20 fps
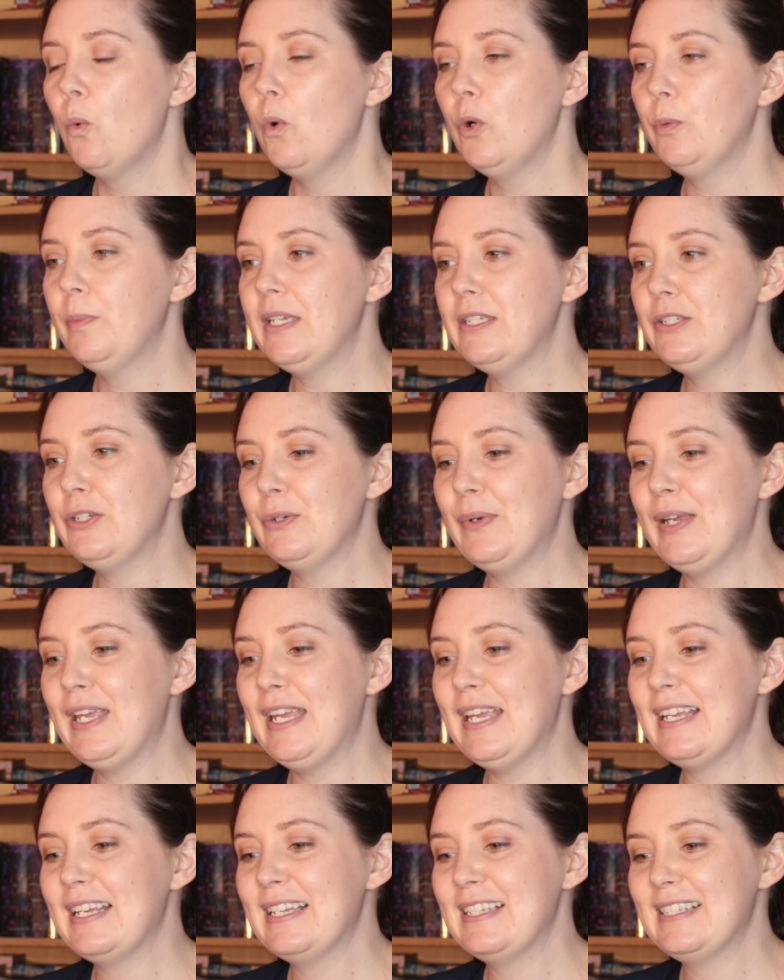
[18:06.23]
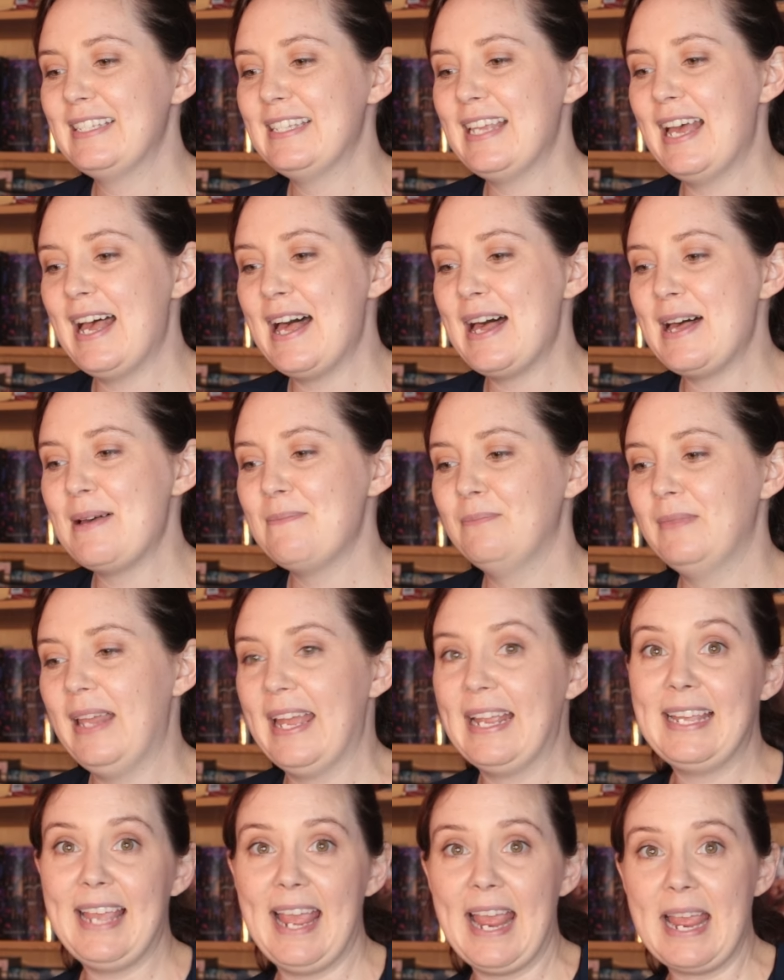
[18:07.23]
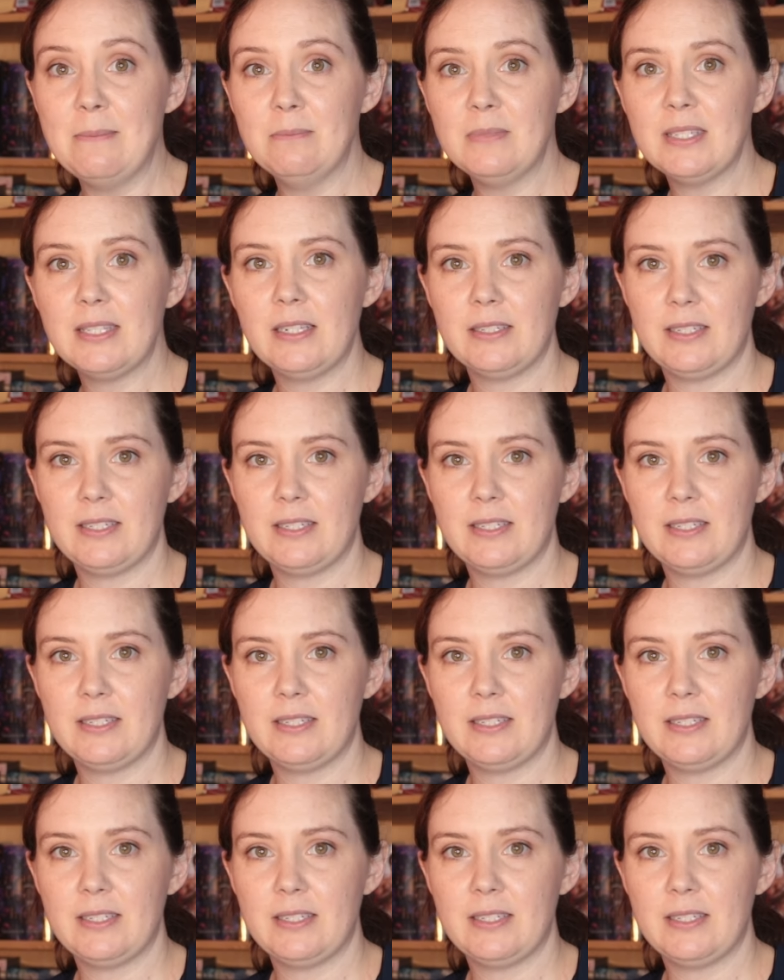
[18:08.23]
We'll be doing some like games.